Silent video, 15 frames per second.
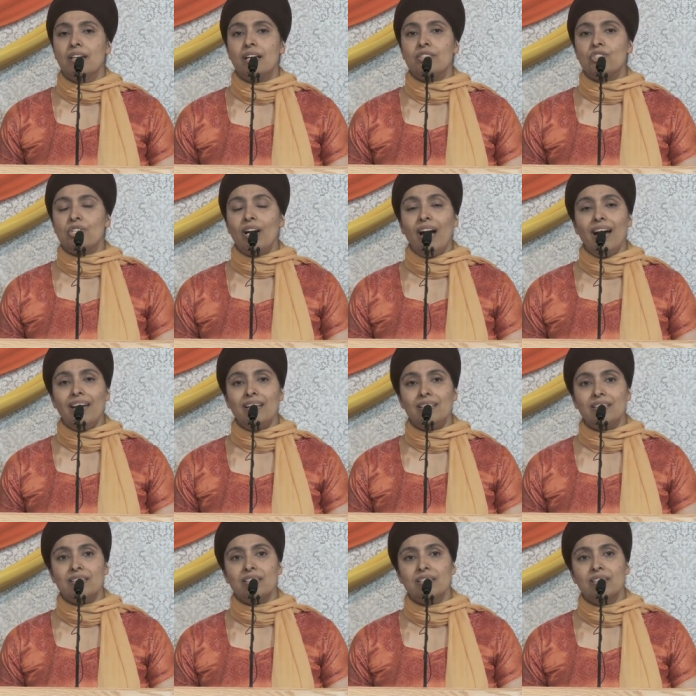A
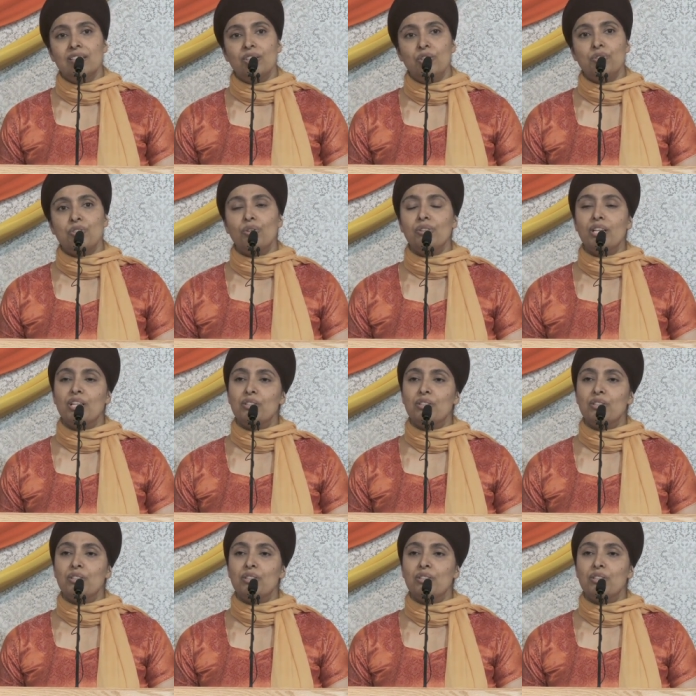child whose only